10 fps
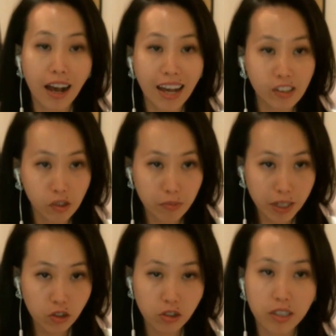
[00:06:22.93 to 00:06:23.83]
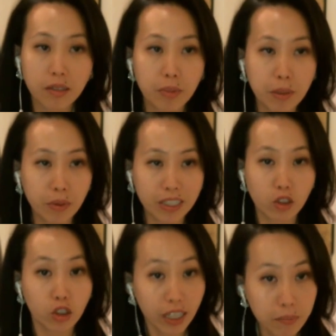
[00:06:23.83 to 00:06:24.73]
Uh, as you mentioned, people
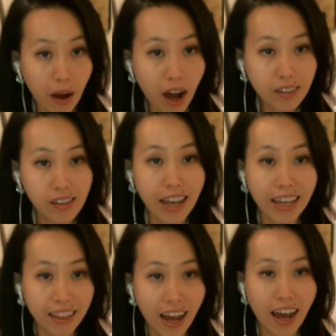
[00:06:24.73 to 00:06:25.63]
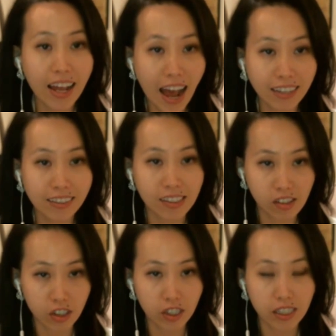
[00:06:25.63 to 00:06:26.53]
can check a box and that acts
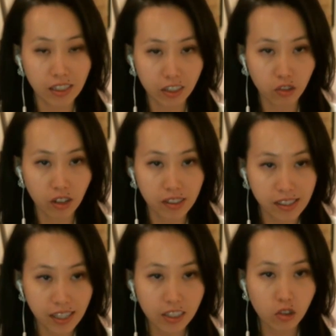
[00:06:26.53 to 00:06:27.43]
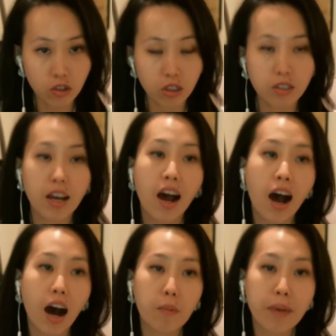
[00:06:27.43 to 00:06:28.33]
as their electronic signatures.
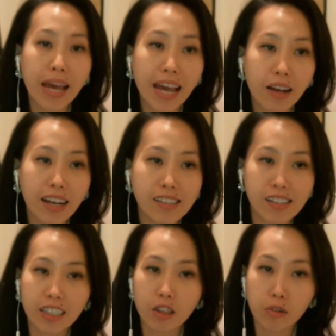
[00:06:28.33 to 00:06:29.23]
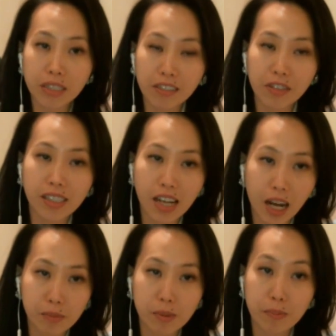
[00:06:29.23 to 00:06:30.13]
Um, and I studied three different
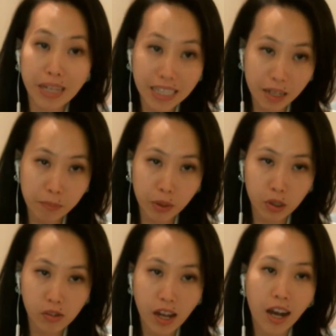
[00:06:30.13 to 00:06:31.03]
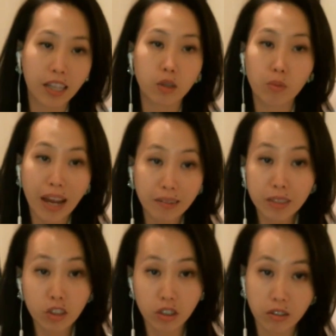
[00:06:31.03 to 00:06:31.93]
types of P I N numbers, the
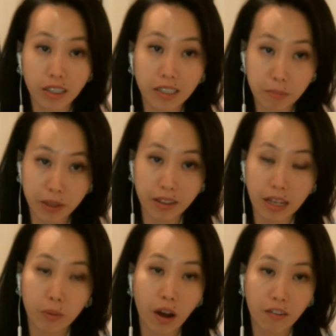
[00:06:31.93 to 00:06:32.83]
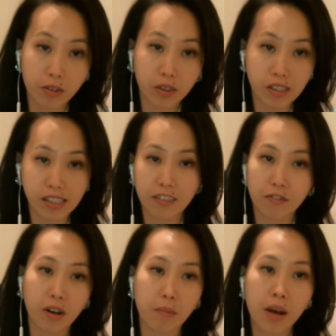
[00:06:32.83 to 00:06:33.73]
randomly generated P I N that we often receive
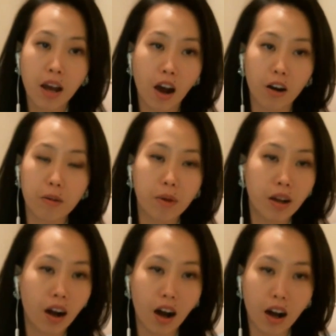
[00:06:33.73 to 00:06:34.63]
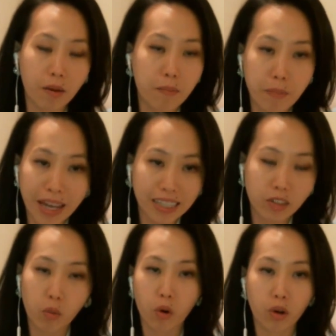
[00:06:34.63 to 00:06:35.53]
from our Uh,
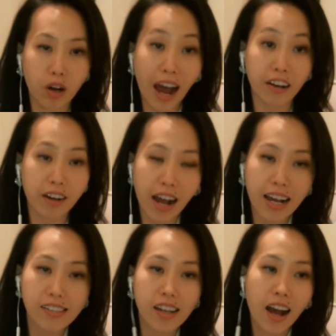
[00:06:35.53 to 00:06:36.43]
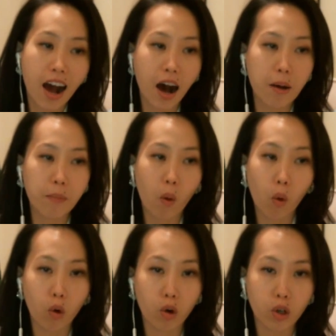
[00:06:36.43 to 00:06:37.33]
bank or I R S, um,
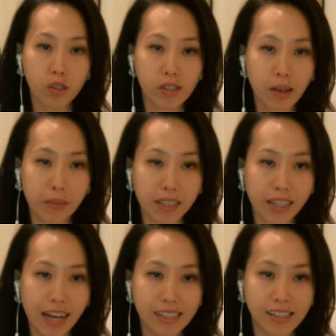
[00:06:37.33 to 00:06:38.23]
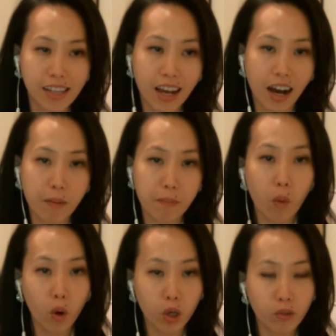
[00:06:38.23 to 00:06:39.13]
or something that's uh,
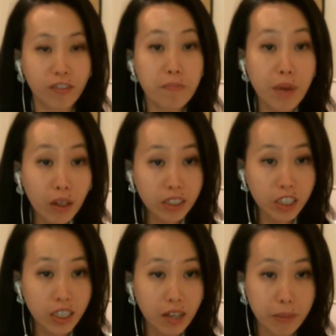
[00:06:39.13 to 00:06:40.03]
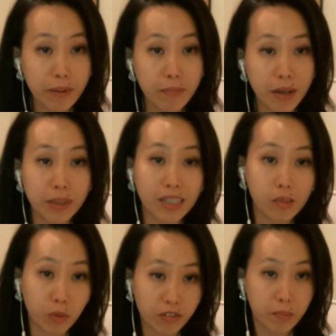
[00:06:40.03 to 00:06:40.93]
more familiar, a P I N number
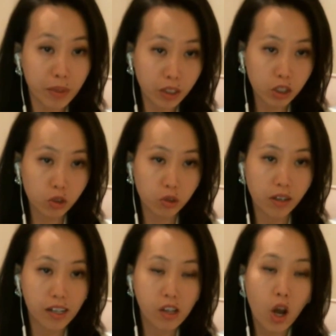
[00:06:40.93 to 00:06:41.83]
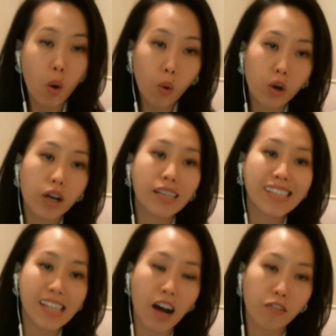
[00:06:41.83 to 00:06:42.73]
that's more familiar to us, or a
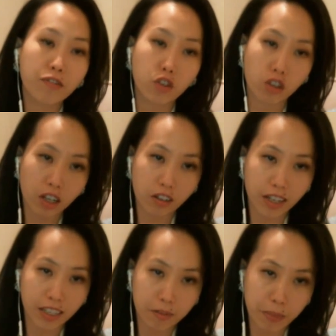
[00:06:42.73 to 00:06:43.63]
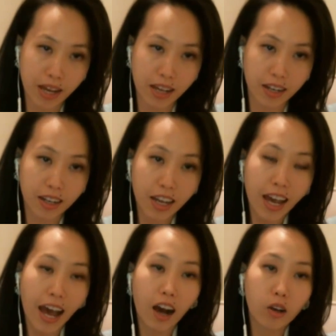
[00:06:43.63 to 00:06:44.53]
self-generated P I N.
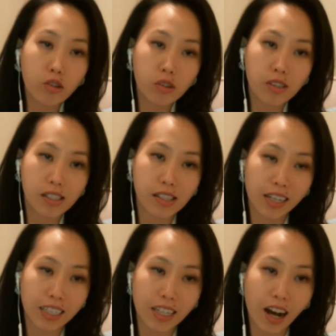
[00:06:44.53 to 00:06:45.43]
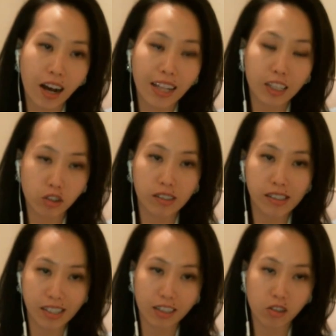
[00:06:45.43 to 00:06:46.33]
I also study uh,
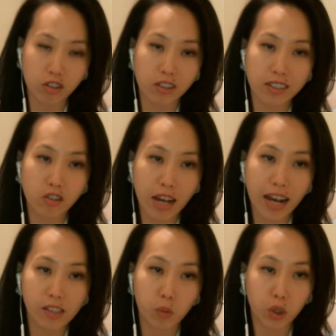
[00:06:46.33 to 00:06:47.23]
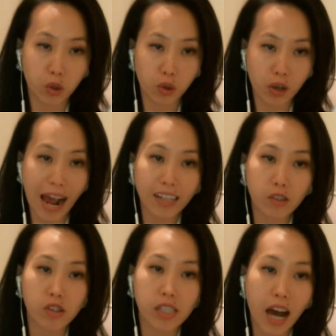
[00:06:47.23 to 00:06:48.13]
electronic signatures such as when you're
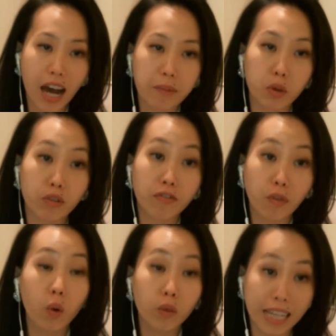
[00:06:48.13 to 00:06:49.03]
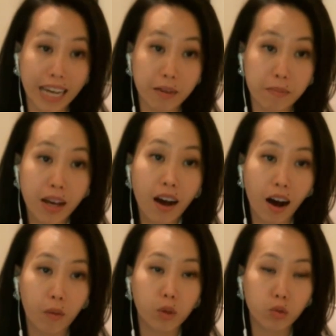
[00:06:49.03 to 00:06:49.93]
asked to type your full name,
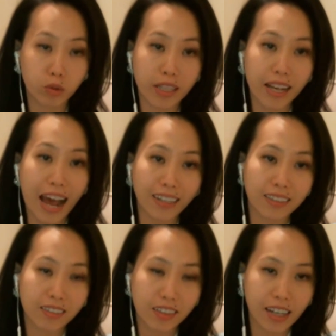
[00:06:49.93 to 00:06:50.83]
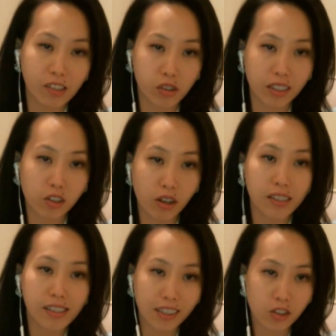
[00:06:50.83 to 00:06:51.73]
um, which will then act as your
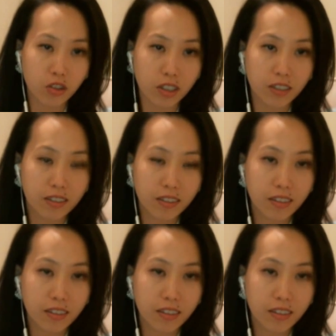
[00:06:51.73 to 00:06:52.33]
electronic signature.